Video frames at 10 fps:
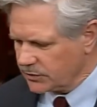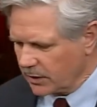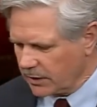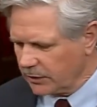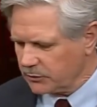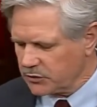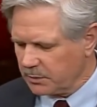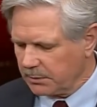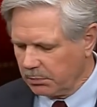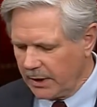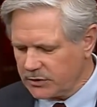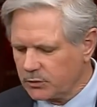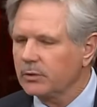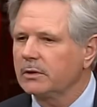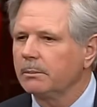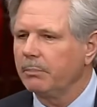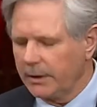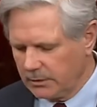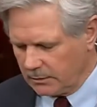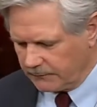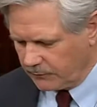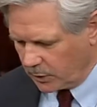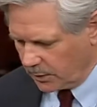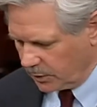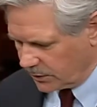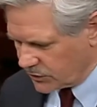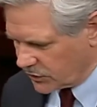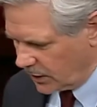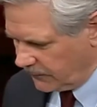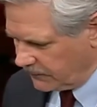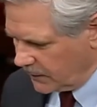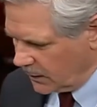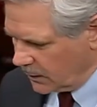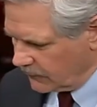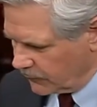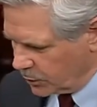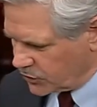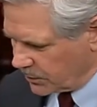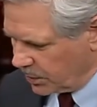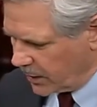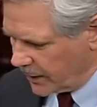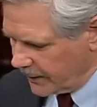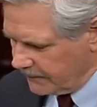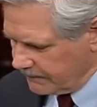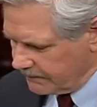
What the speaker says: Our country's been blessed with an abundant, affordable, and safe food supply